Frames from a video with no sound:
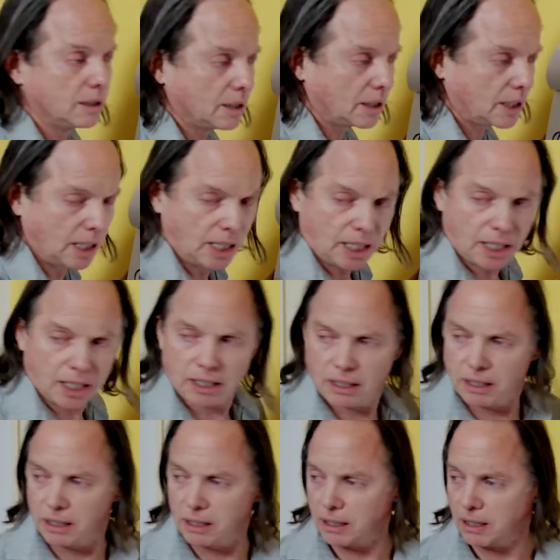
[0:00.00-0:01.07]
ka,
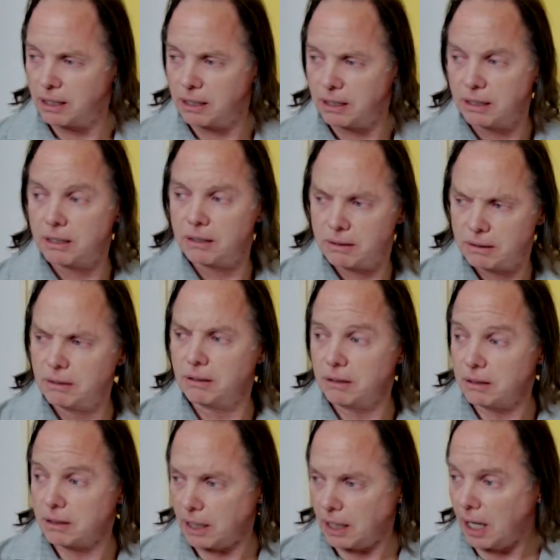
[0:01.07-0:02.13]

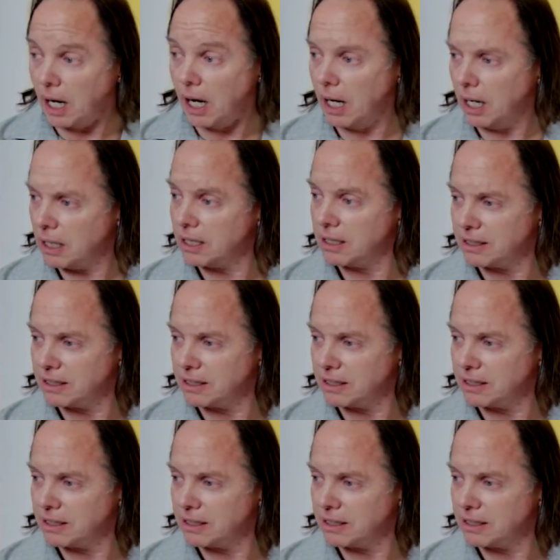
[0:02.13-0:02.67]
ka.